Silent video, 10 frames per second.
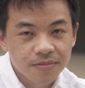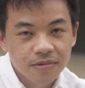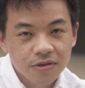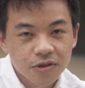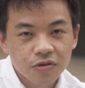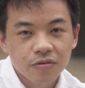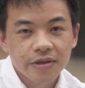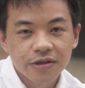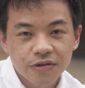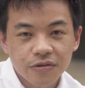people to do what
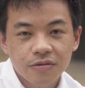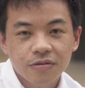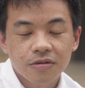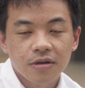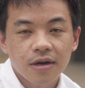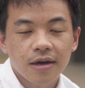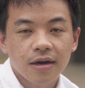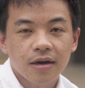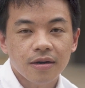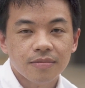they do,
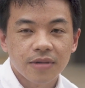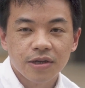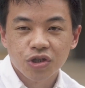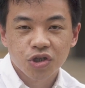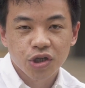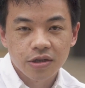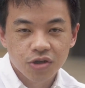and just